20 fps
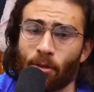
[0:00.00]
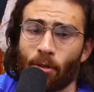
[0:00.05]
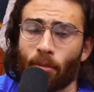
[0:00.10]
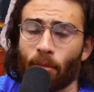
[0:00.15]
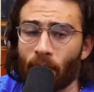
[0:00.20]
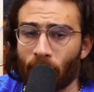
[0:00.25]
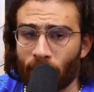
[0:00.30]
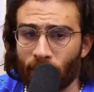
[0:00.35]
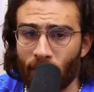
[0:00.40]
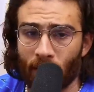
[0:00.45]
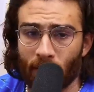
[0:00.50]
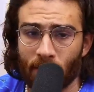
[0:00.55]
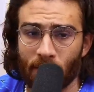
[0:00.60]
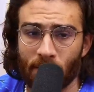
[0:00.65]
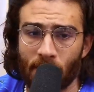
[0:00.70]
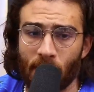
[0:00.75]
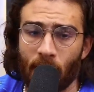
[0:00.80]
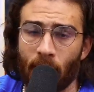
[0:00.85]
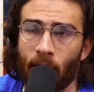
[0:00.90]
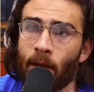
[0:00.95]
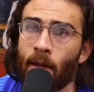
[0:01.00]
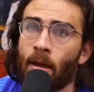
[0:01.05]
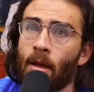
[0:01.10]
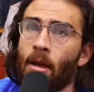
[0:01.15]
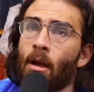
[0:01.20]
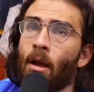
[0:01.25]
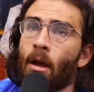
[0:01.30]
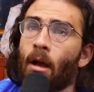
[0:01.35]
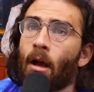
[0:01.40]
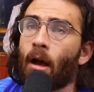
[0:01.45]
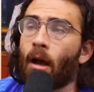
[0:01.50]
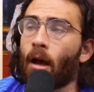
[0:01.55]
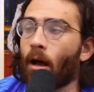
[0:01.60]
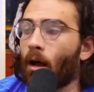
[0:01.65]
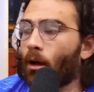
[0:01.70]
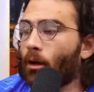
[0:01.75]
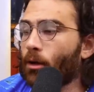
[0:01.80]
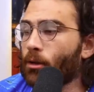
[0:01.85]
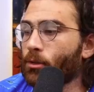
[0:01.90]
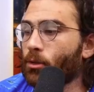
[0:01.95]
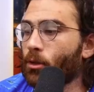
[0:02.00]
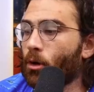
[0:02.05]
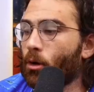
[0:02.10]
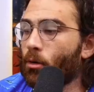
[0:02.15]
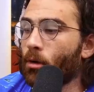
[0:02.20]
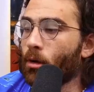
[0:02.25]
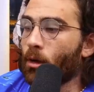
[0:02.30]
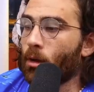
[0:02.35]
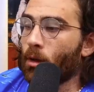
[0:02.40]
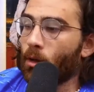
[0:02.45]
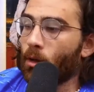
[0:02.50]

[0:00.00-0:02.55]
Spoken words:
So motherfuck the Senate. Also,